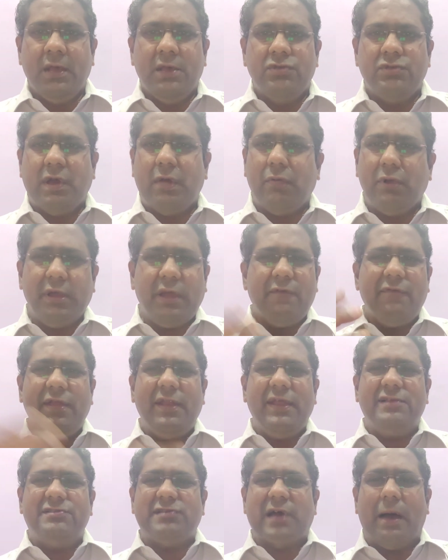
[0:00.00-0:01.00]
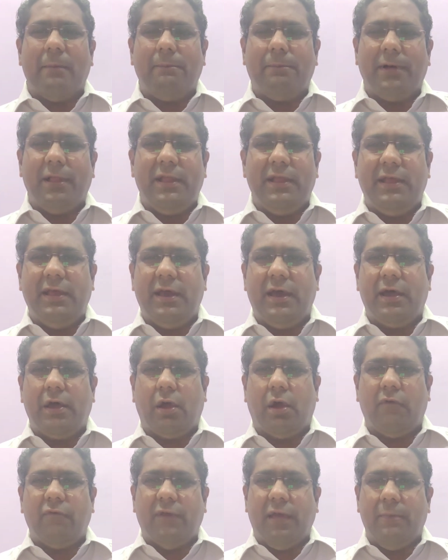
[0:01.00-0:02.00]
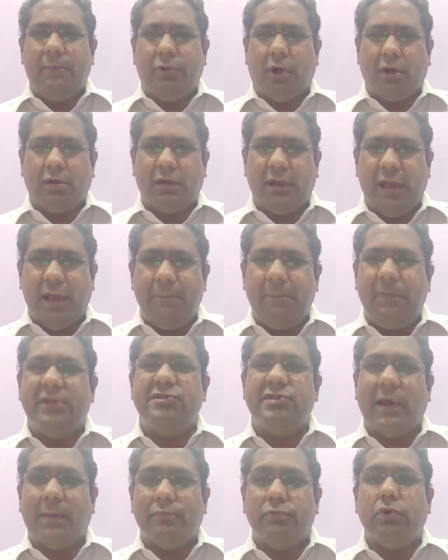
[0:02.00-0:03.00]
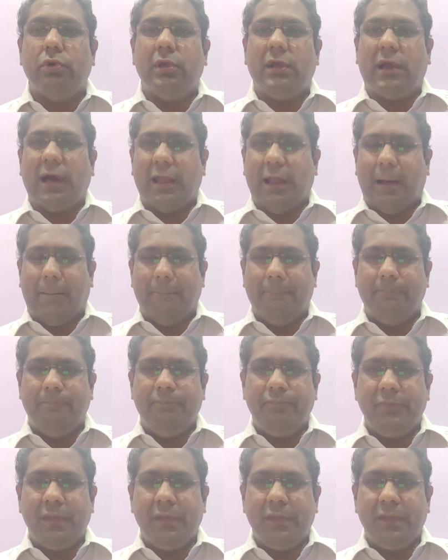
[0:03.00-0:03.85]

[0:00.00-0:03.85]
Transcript: So I want to give an example here of Dr. APJ Abdul Kalam.